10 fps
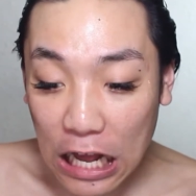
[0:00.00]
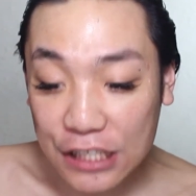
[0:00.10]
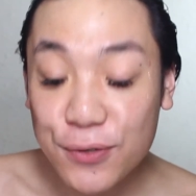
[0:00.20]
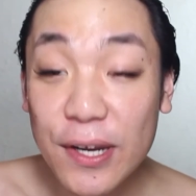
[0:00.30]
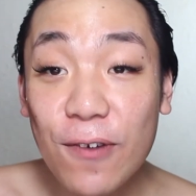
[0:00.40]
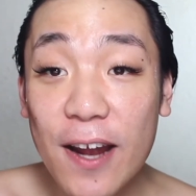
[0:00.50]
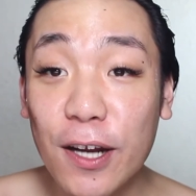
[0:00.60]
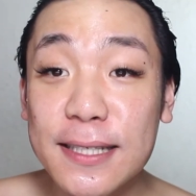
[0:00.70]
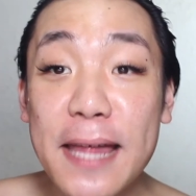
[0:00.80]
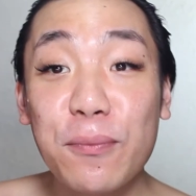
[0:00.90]

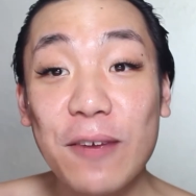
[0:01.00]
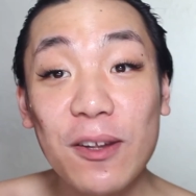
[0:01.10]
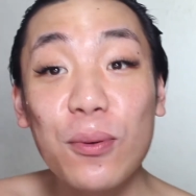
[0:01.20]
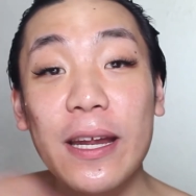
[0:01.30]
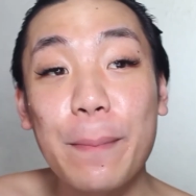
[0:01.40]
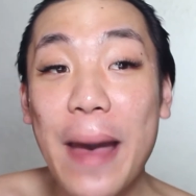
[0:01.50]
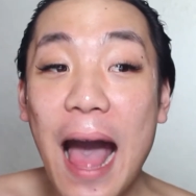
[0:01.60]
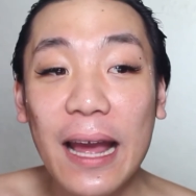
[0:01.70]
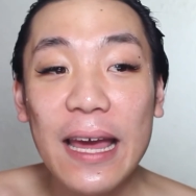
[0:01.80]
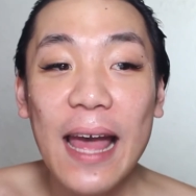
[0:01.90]
screenwriters, and we've been tweeting
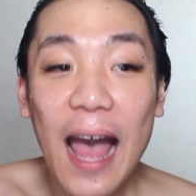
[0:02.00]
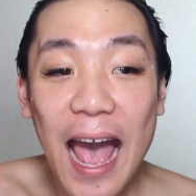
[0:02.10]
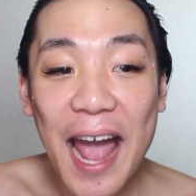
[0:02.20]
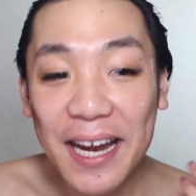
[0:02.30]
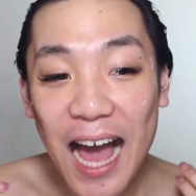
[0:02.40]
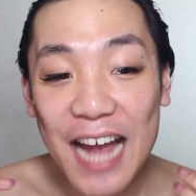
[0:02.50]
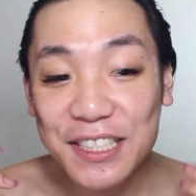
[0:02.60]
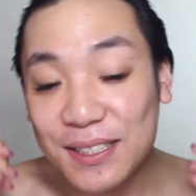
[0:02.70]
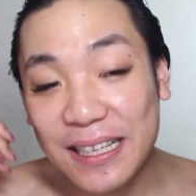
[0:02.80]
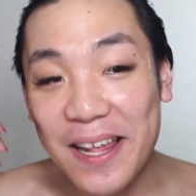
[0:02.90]
back, and I
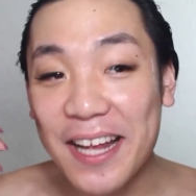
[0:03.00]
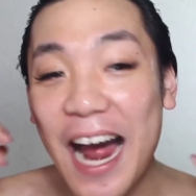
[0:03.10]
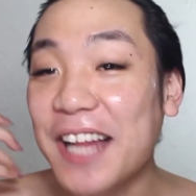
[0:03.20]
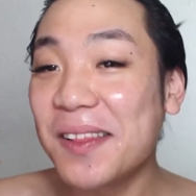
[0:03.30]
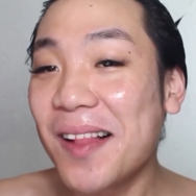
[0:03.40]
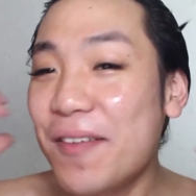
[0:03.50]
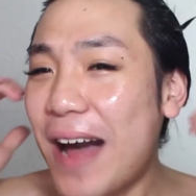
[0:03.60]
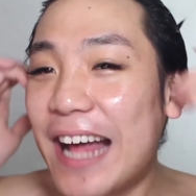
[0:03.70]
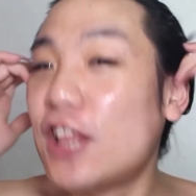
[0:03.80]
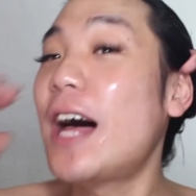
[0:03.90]

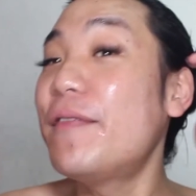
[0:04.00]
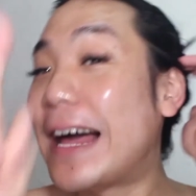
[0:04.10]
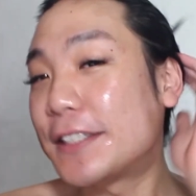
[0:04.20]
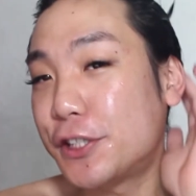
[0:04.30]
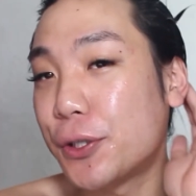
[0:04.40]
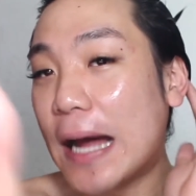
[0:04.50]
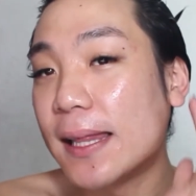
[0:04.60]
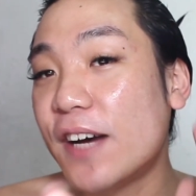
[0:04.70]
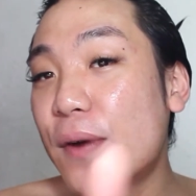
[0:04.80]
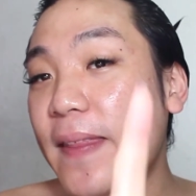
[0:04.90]
love that too. I
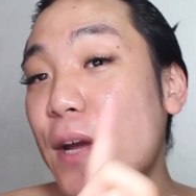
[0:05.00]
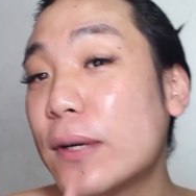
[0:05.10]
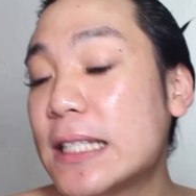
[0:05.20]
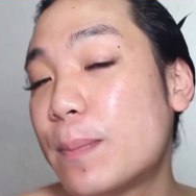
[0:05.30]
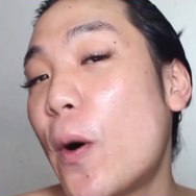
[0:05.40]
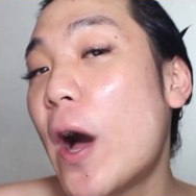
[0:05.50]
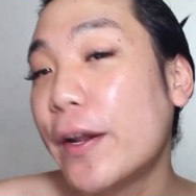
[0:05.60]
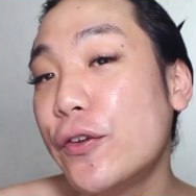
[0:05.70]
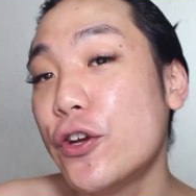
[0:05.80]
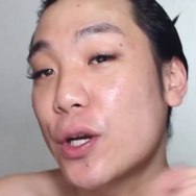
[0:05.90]
love when they
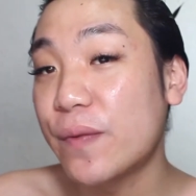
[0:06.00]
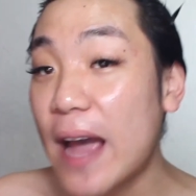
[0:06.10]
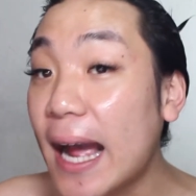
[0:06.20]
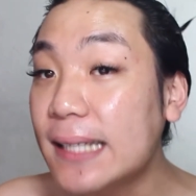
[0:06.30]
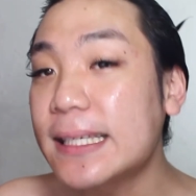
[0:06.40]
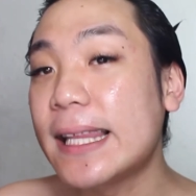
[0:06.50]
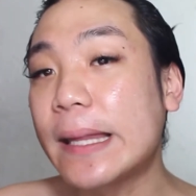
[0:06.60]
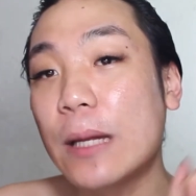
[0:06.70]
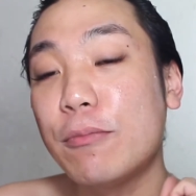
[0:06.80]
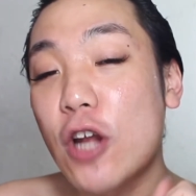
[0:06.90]
respond to your fans and
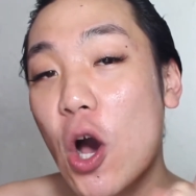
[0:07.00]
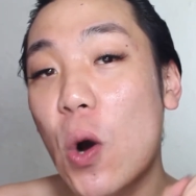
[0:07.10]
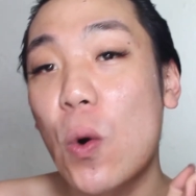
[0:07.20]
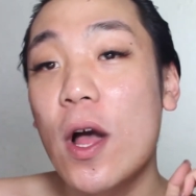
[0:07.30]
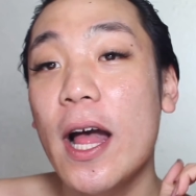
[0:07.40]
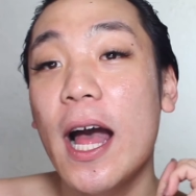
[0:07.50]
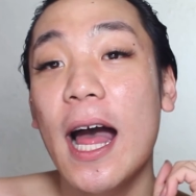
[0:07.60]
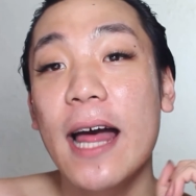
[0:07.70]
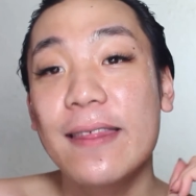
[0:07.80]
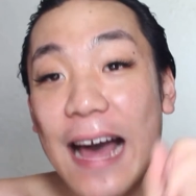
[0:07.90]
let them know
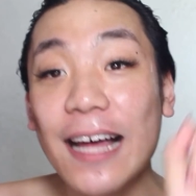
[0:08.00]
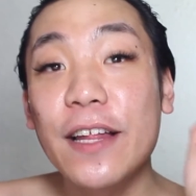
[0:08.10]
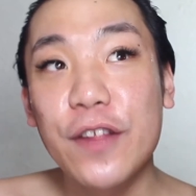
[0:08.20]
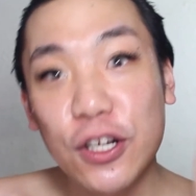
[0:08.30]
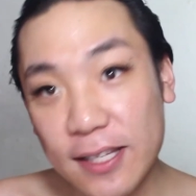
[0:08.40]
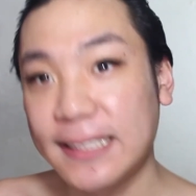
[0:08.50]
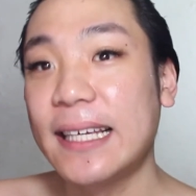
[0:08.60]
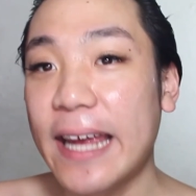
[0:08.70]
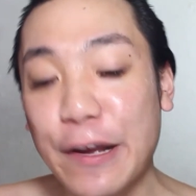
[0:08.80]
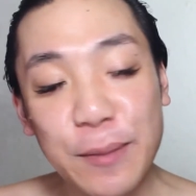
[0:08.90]
that they're
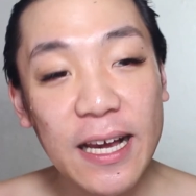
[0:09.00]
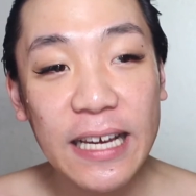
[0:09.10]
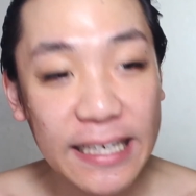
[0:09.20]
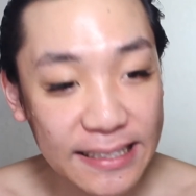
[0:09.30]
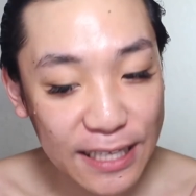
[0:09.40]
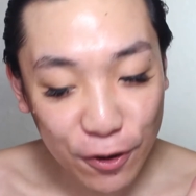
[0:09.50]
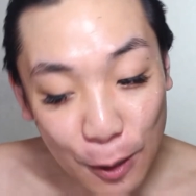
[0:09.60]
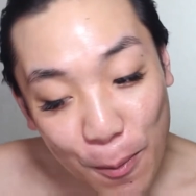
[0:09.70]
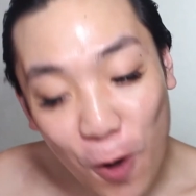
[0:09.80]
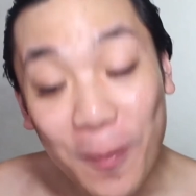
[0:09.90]
listening, because there
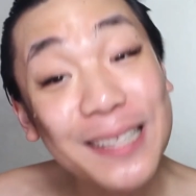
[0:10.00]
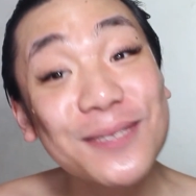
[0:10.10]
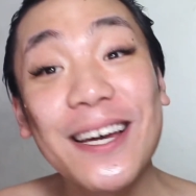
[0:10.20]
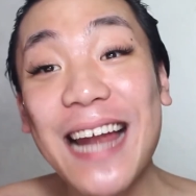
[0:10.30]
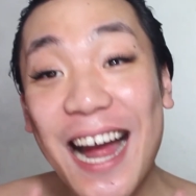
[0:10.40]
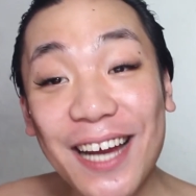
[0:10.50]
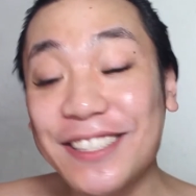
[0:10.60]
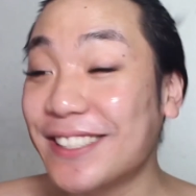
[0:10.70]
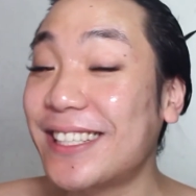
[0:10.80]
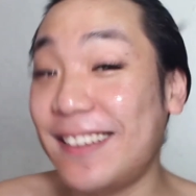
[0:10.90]
are moments when I
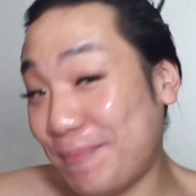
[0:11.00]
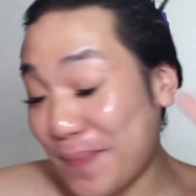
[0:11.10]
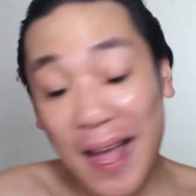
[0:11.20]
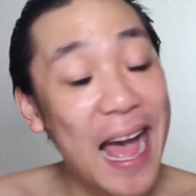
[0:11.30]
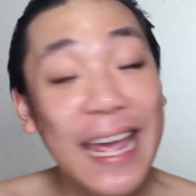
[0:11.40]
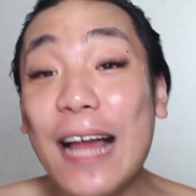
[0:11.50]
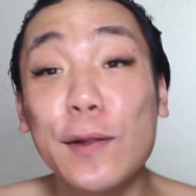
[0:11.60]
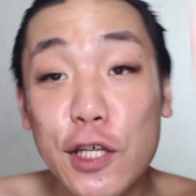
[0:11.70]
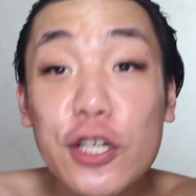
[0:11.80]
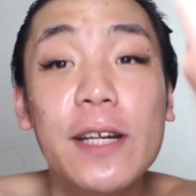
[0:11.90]

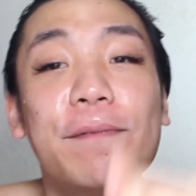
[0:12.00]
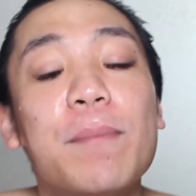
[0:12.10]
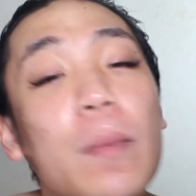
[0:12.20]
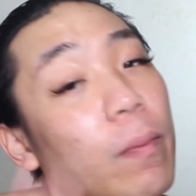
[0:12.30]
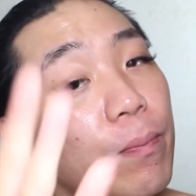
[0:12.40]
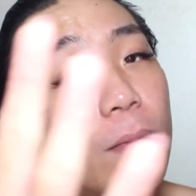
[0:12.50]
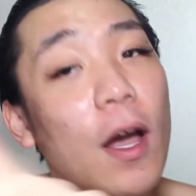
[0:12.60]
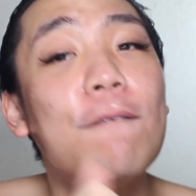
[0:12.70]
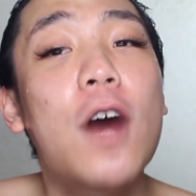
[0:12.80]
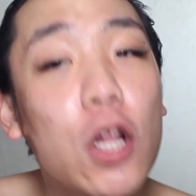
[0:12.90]
can't. You just
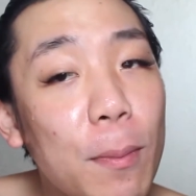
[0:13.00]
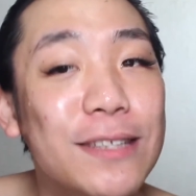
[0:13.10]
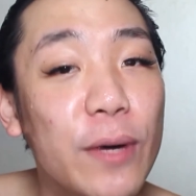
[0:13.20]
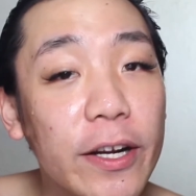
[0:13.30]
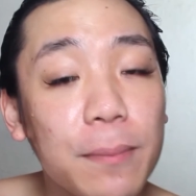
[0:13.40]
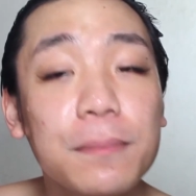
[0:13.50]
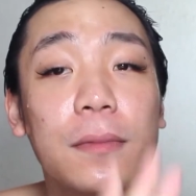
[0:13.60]
follow my Twitter